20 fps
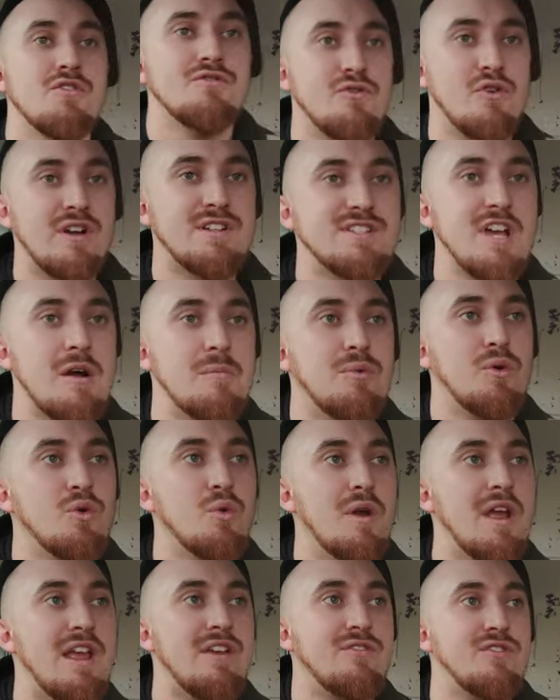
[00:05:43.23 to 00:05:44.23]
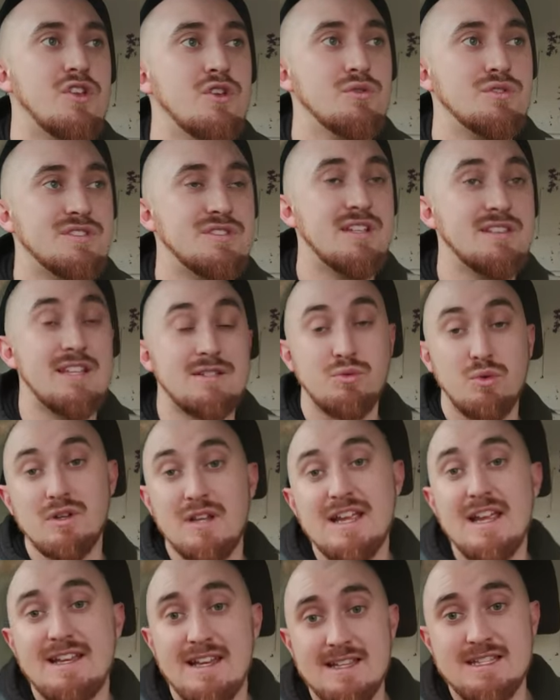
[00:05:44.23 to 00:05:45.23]
For example, if you sit, this will
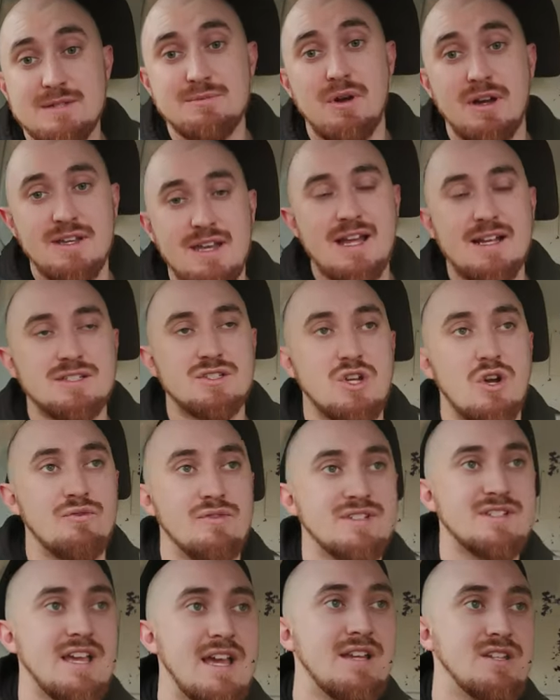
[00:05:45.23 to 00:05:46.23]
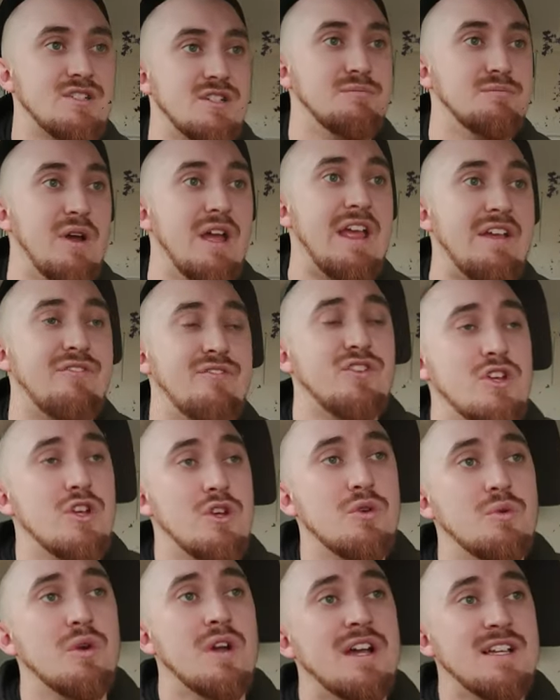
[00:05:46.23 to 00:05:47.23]
lead into my next conversation, but if
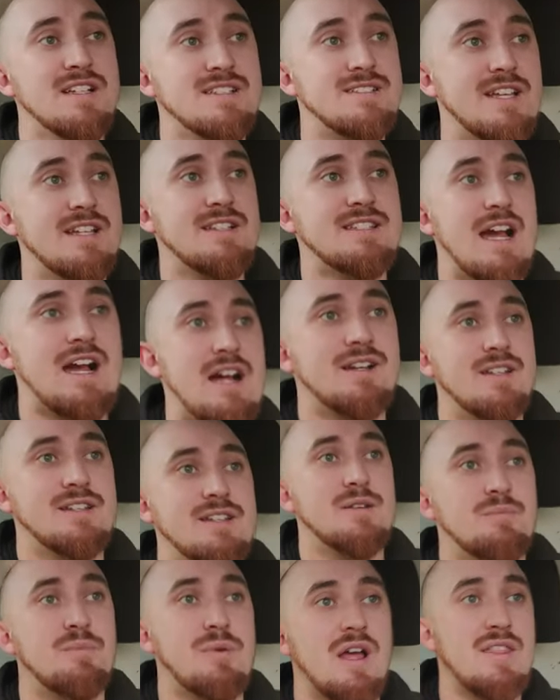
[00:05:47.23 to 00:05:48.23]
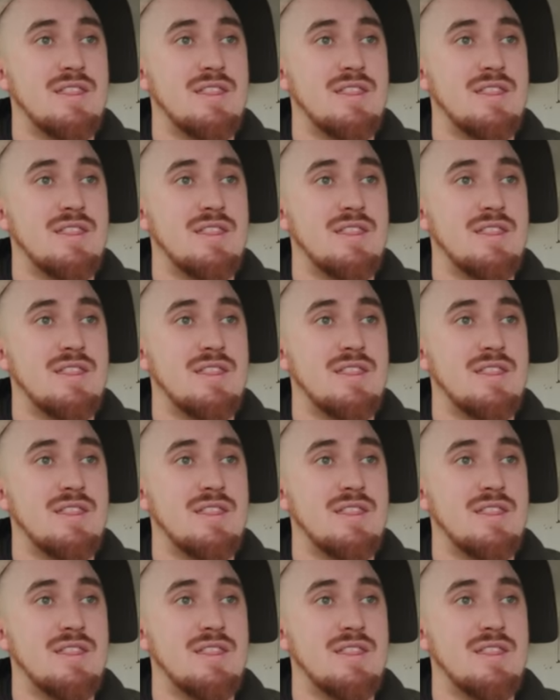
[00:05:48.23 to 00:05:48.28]
you sit down at the,